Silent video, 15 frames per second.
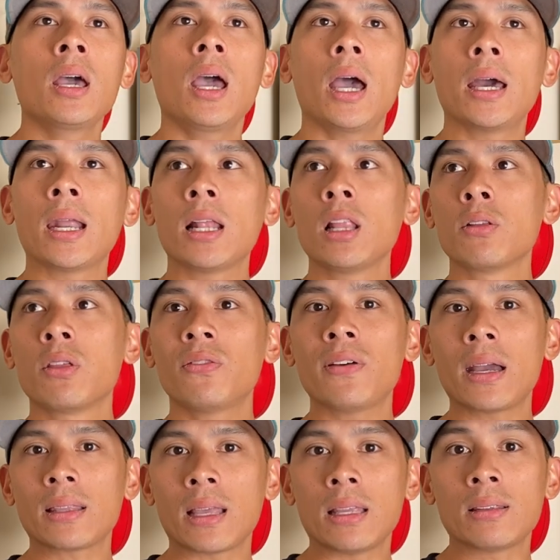And I love the
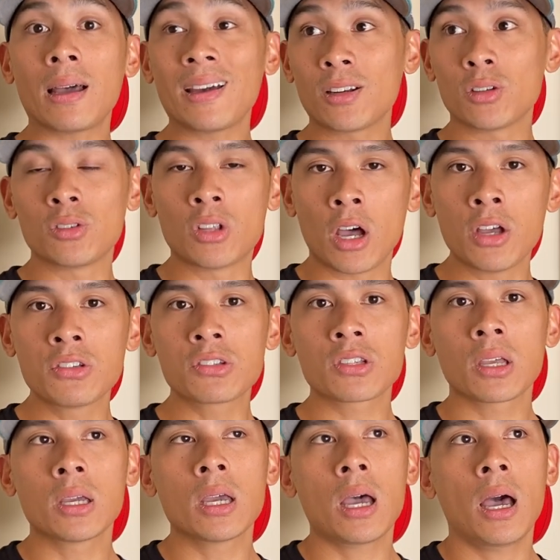fact that Title does
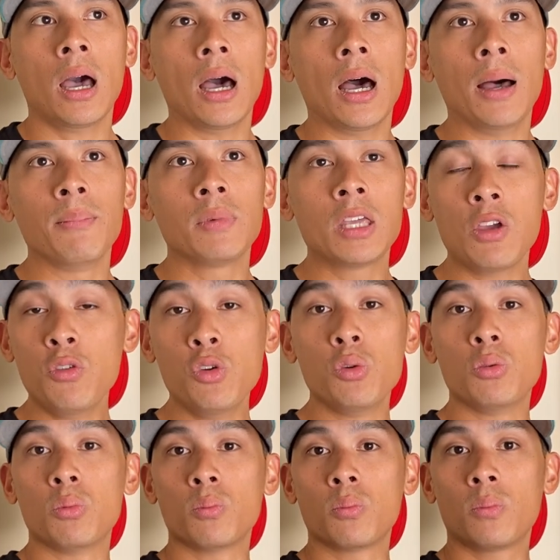um, give you,
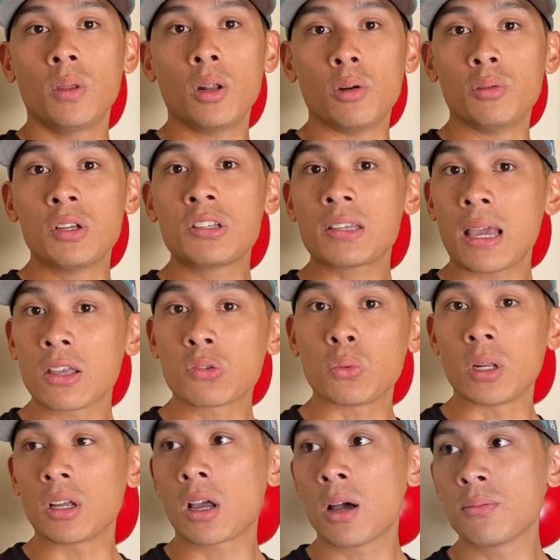you know, discounts when
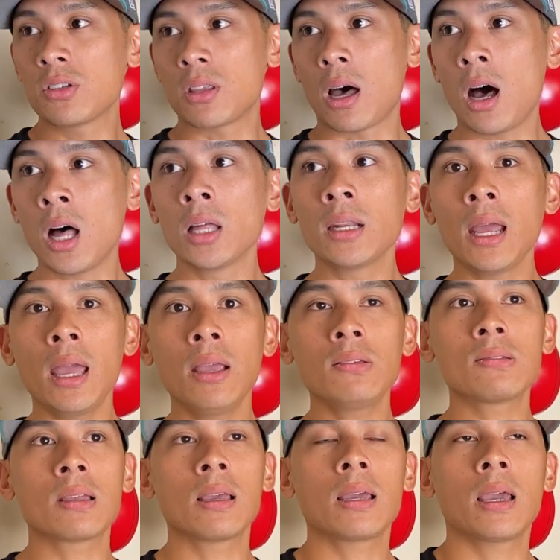it comes to the
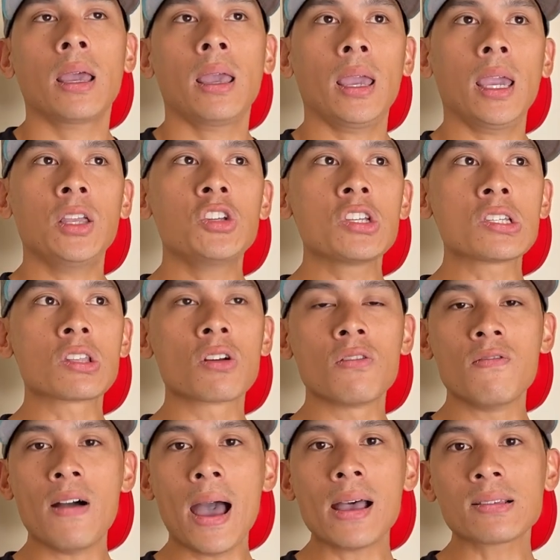holidays and just their
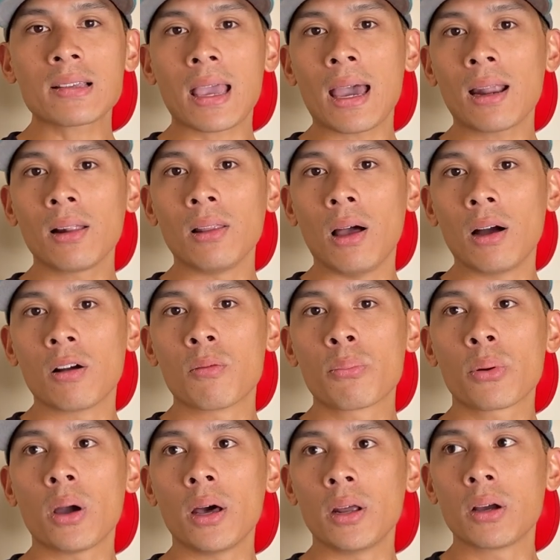vast catalog of
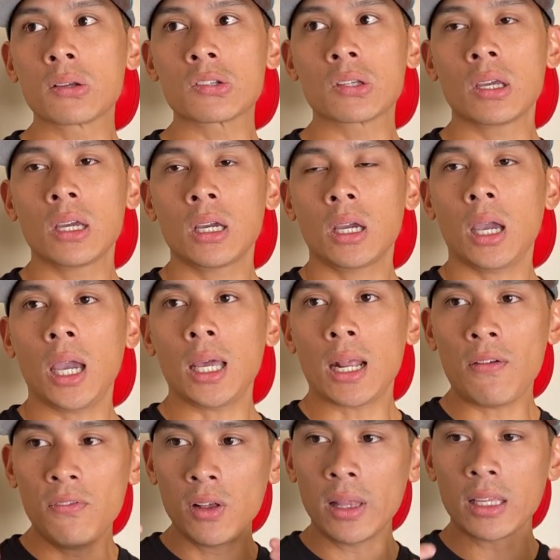products. And I
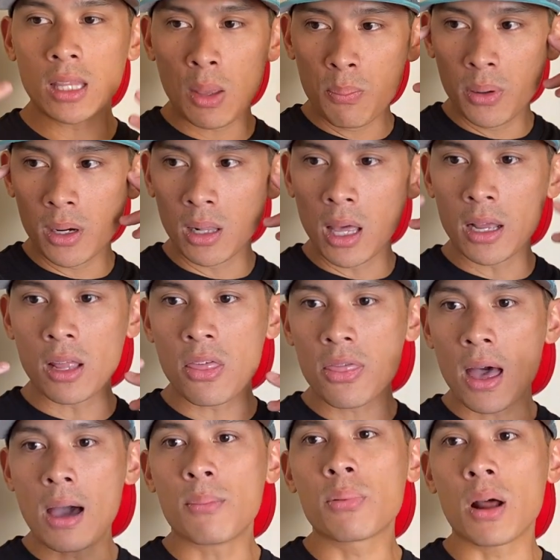feel like they put a lot of
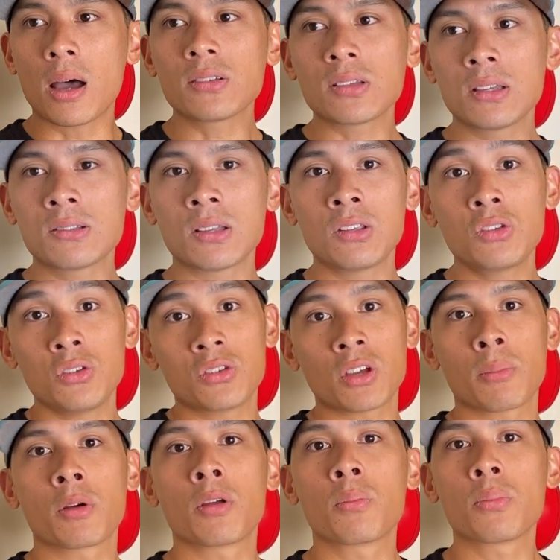thought process into
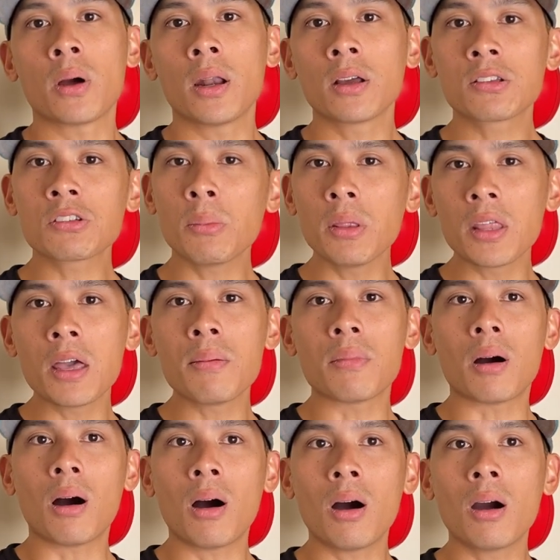some of their products. Some of them
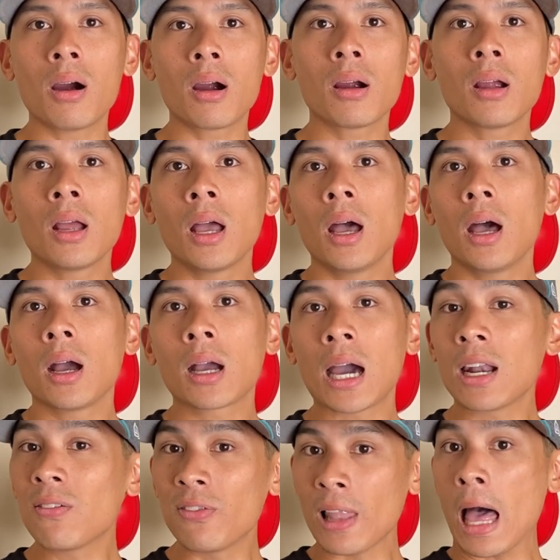are
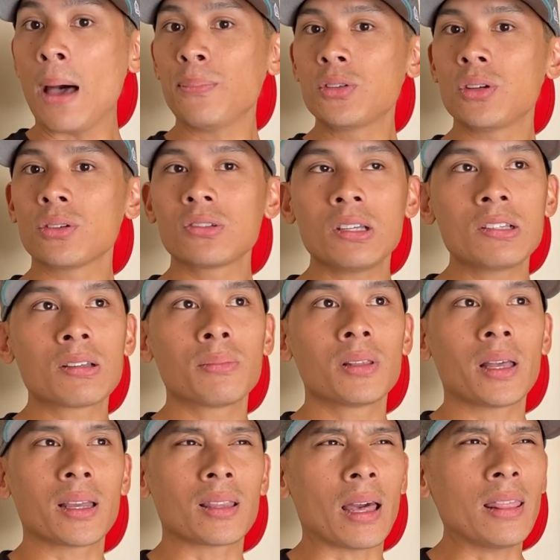kind of flops. You'll see some of
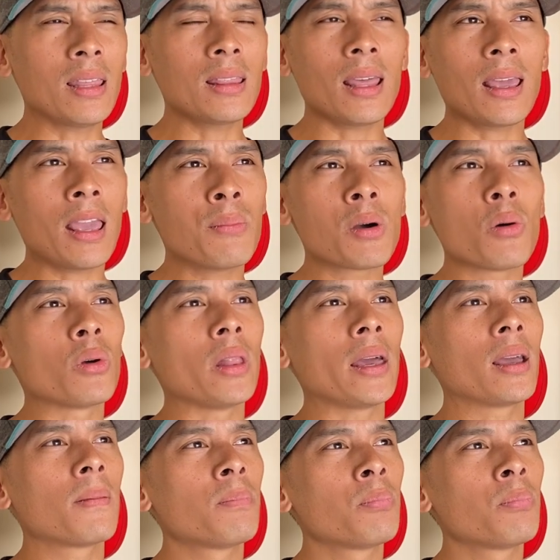like, I think they came out with like